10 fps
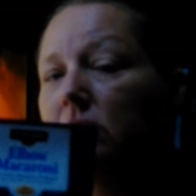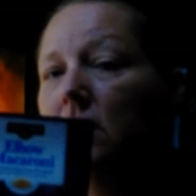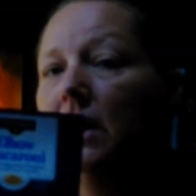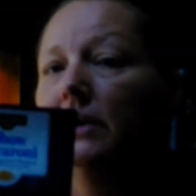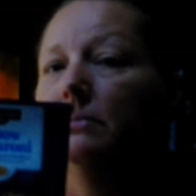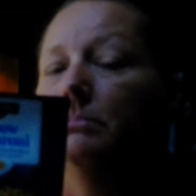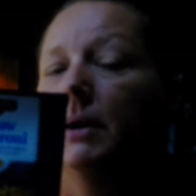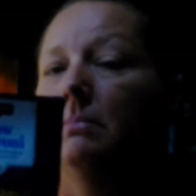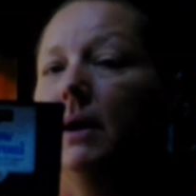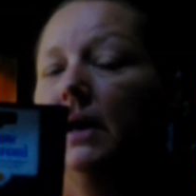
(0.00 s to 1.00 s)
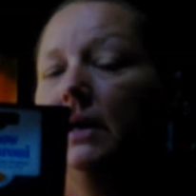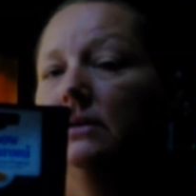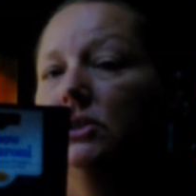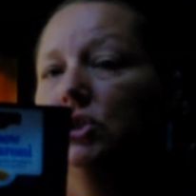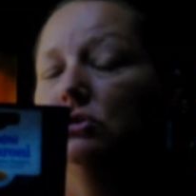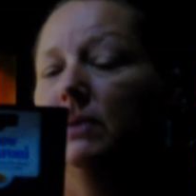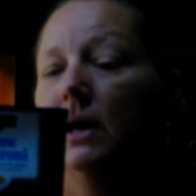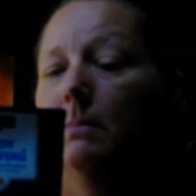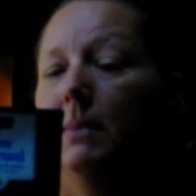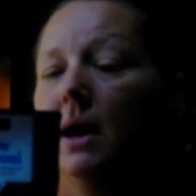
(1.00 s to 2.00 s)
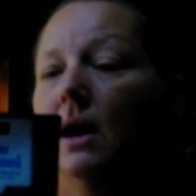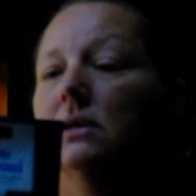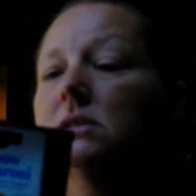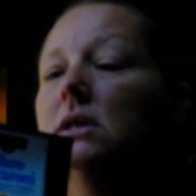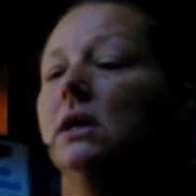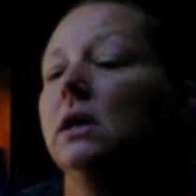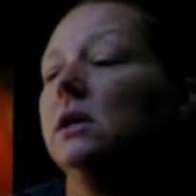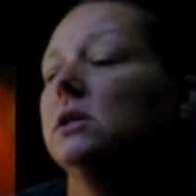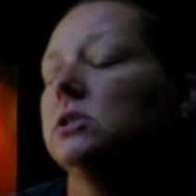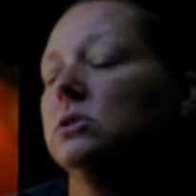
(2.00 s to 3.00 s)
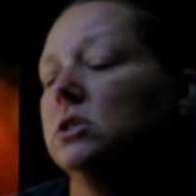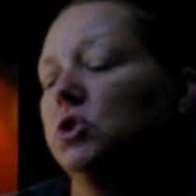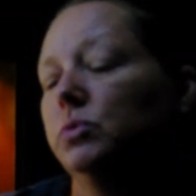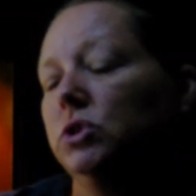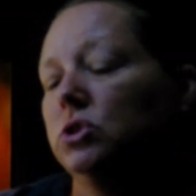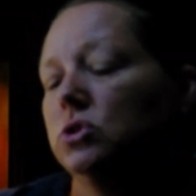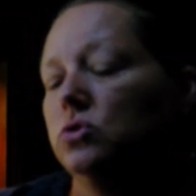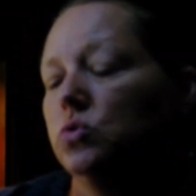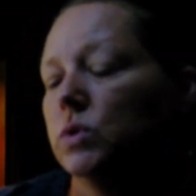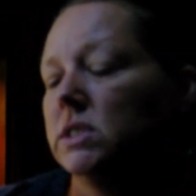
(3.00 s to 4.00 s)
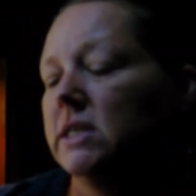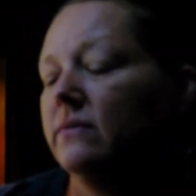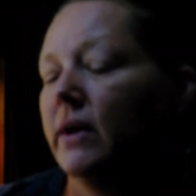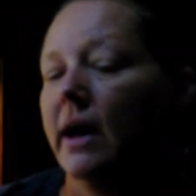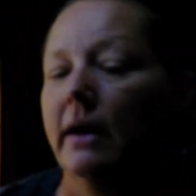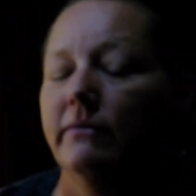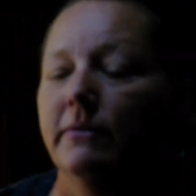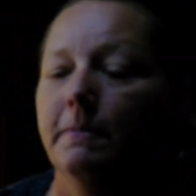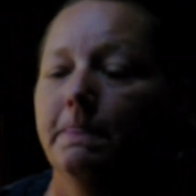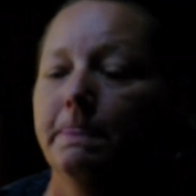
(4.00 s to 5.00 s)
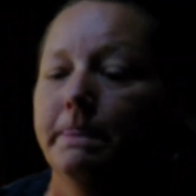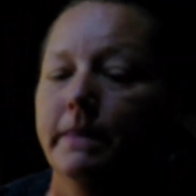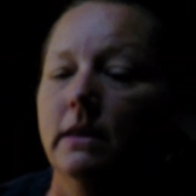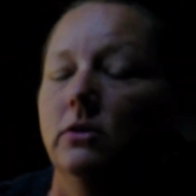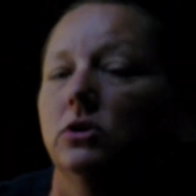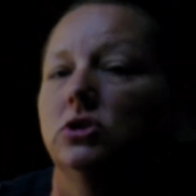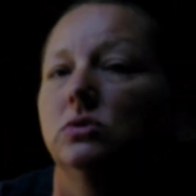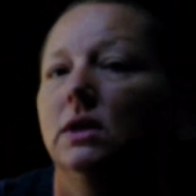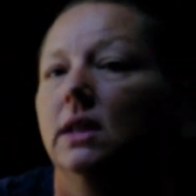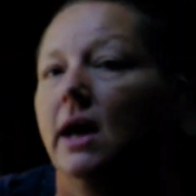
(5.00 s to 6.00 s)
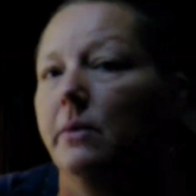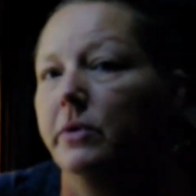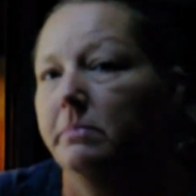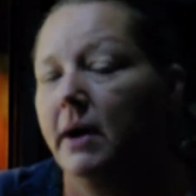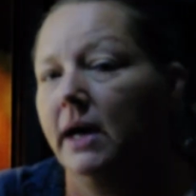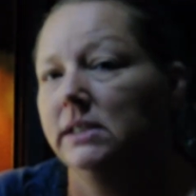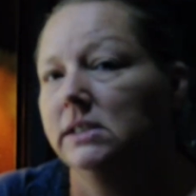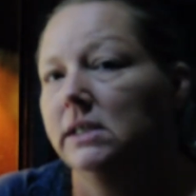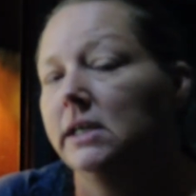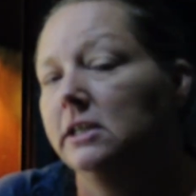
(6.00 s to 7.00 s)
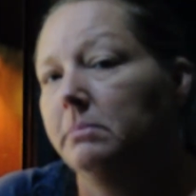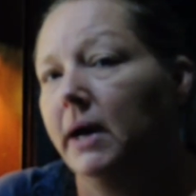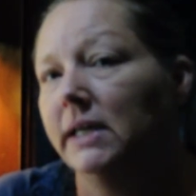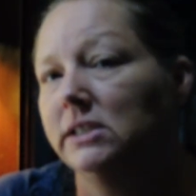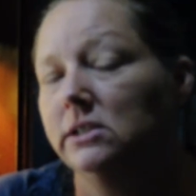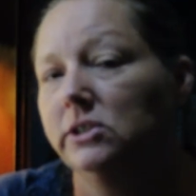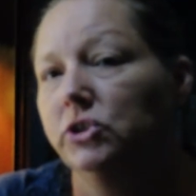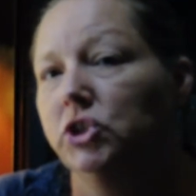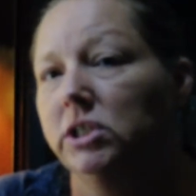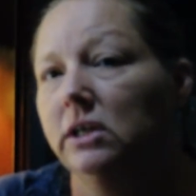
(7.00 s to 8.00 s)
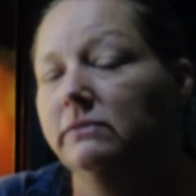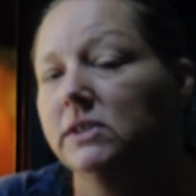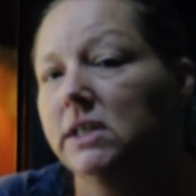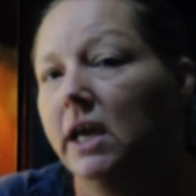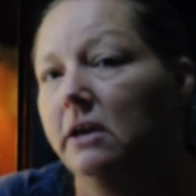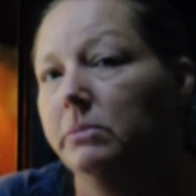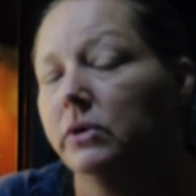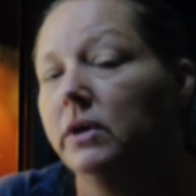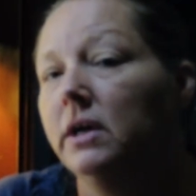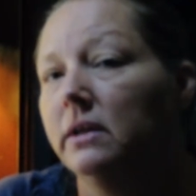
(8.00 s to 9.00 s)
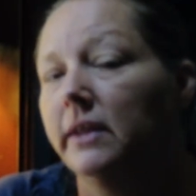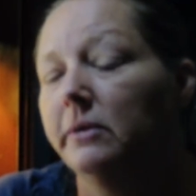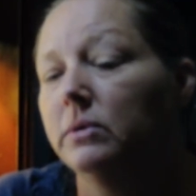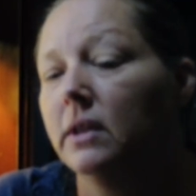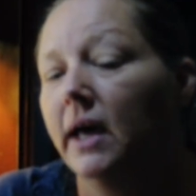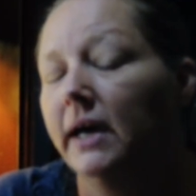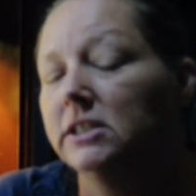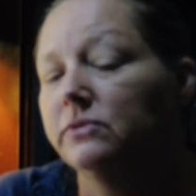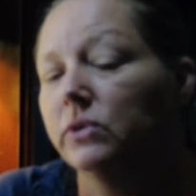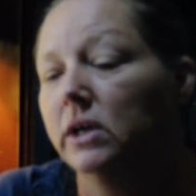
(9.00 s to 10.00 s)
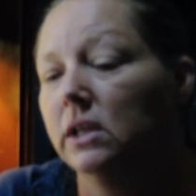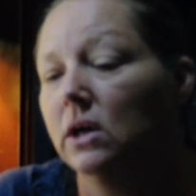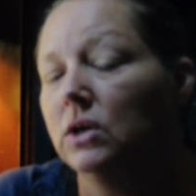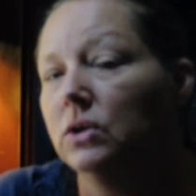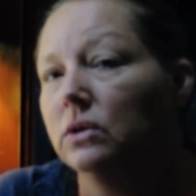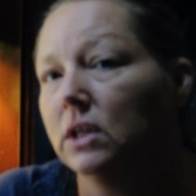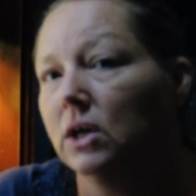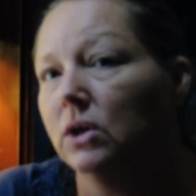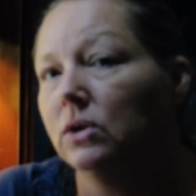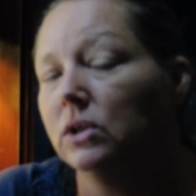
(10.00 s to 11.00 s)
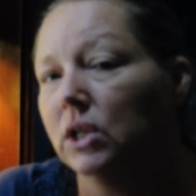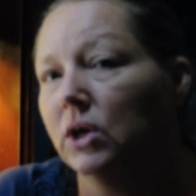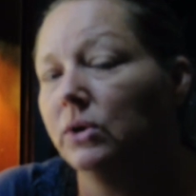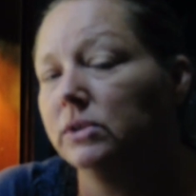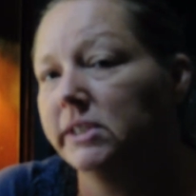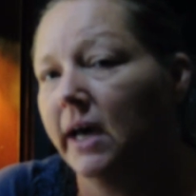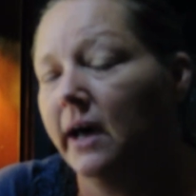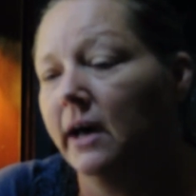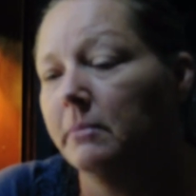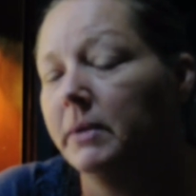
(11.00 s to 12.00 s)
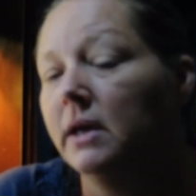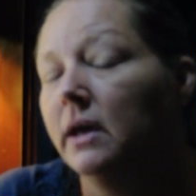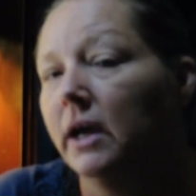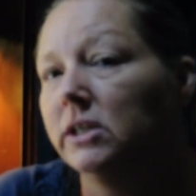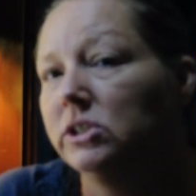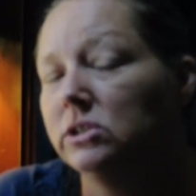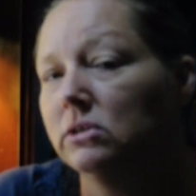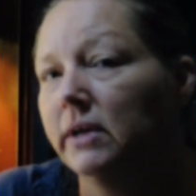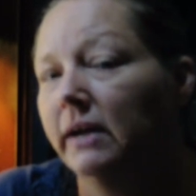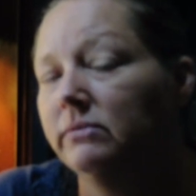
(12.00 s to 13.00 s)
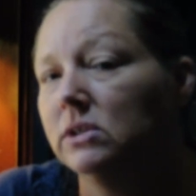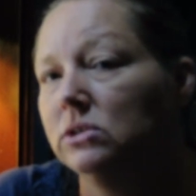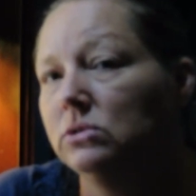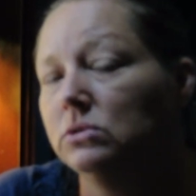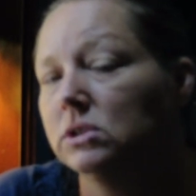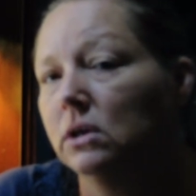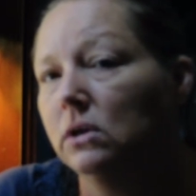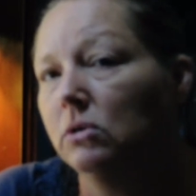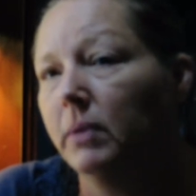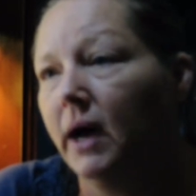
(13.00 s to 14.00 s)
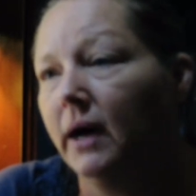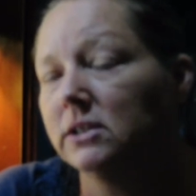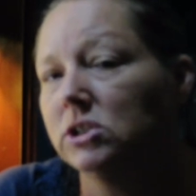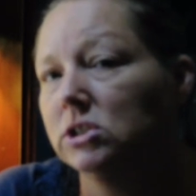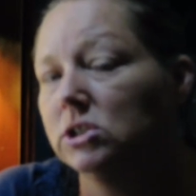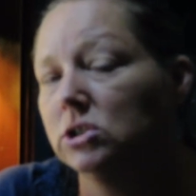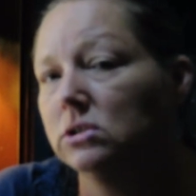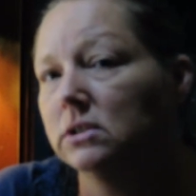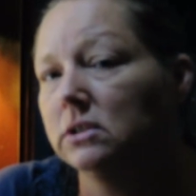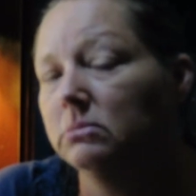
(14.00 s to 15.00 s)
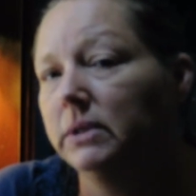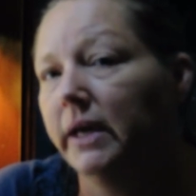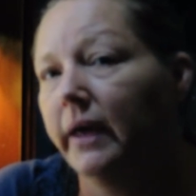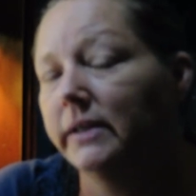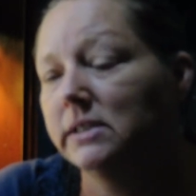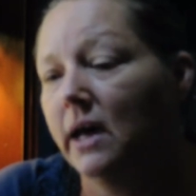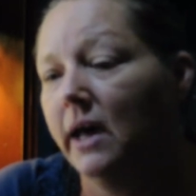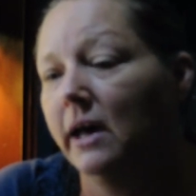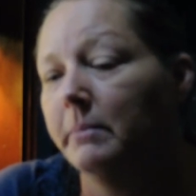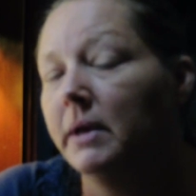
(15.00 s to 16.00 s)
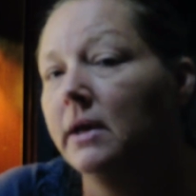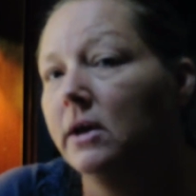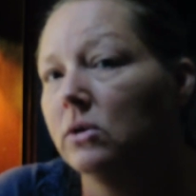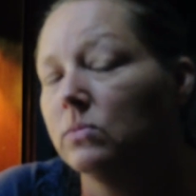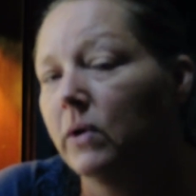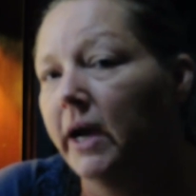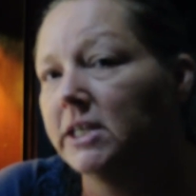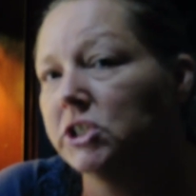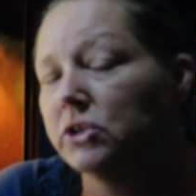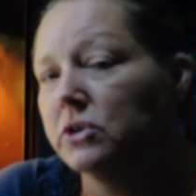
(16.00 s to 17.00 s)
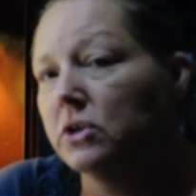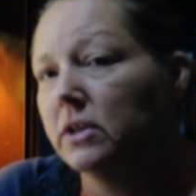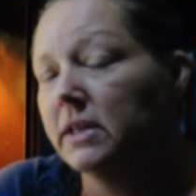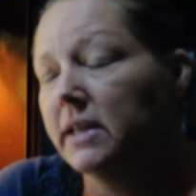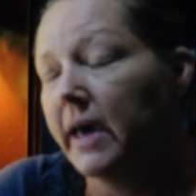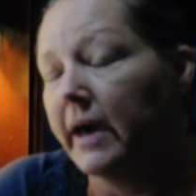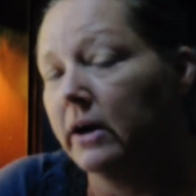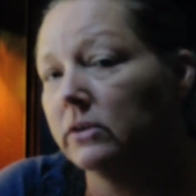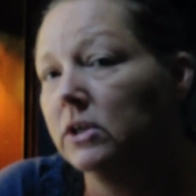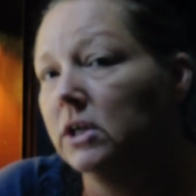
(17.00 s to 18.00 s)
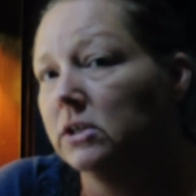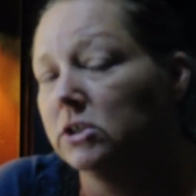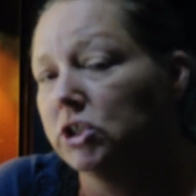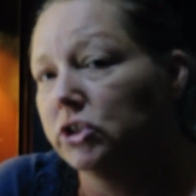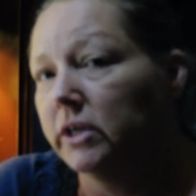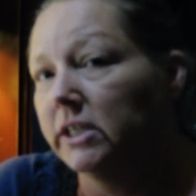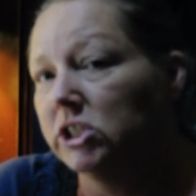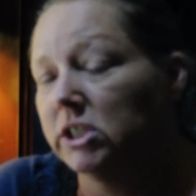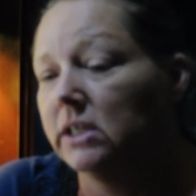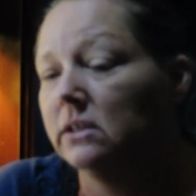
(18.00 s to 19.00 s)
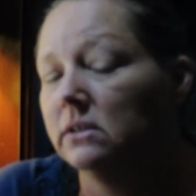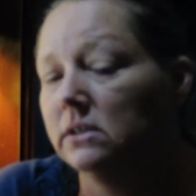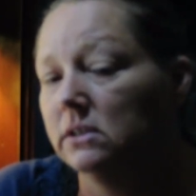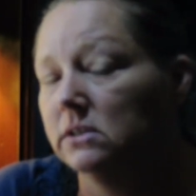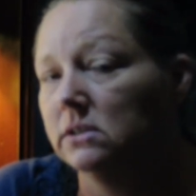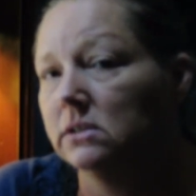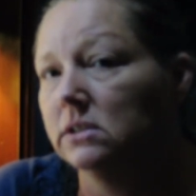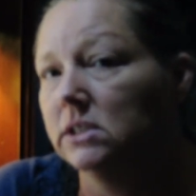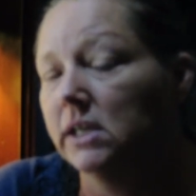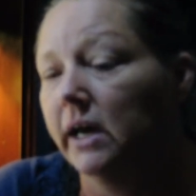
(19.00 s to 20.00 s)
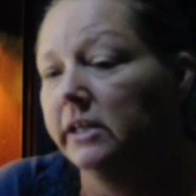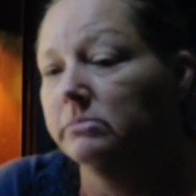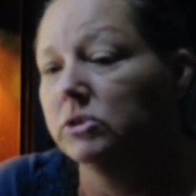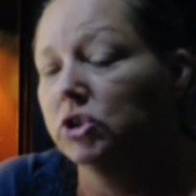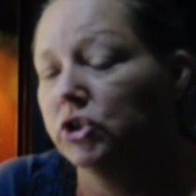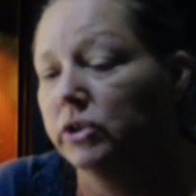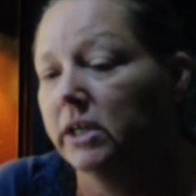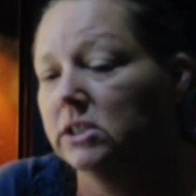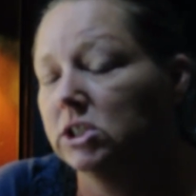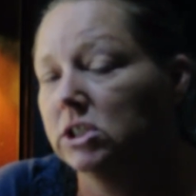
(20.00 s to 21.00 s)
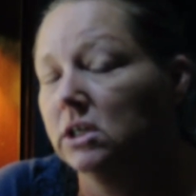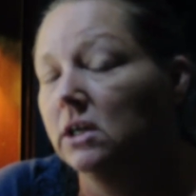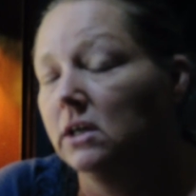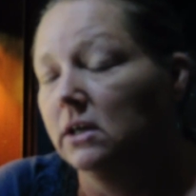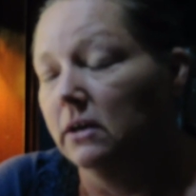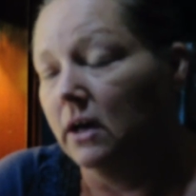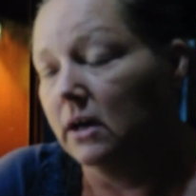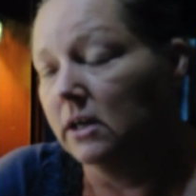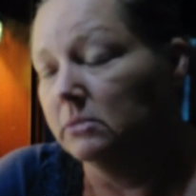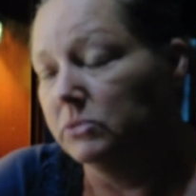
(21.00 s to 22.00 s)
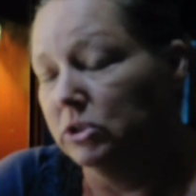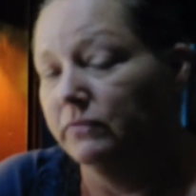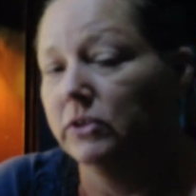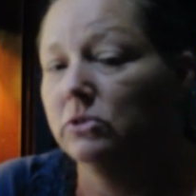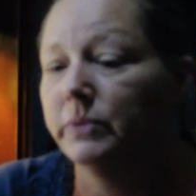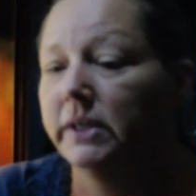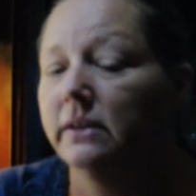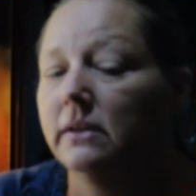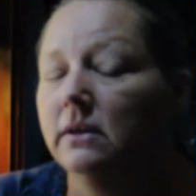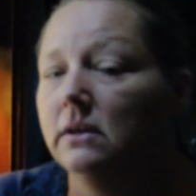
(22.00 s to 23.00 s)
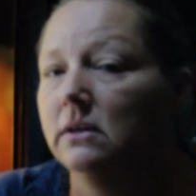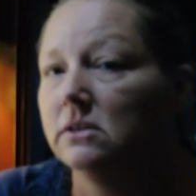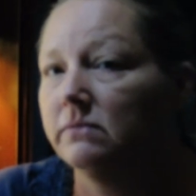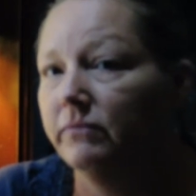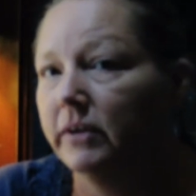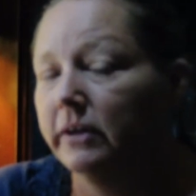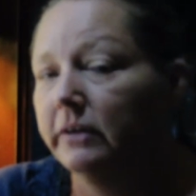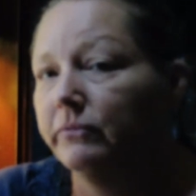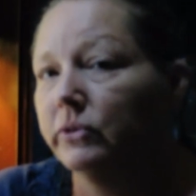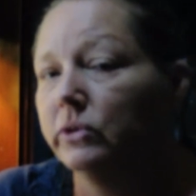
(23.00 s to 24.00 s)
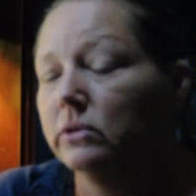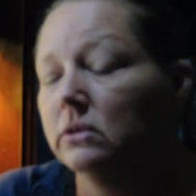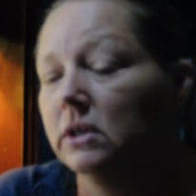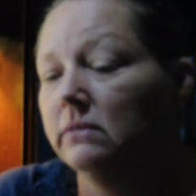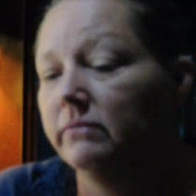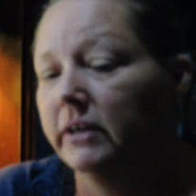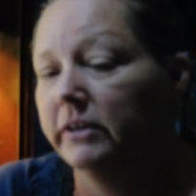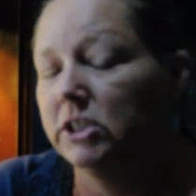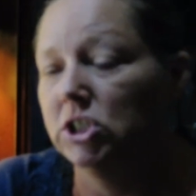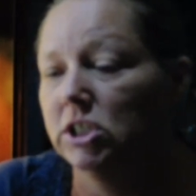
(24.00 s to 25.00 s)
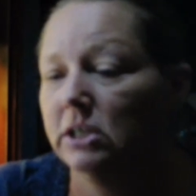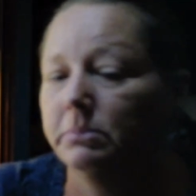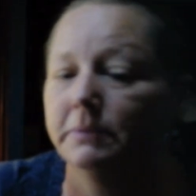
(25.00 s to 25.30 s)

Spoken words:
item by buying the 2 pound box. So this was $2.25. You do a lot with pasta, and the pastas are shelf stable. They will last for a long, long, long time. And you don't have to use the whole box. Just use a little bit at a time. Rational it out. Stretch it. This is a good item to stretch your food with. And it's very frugal and very cheap.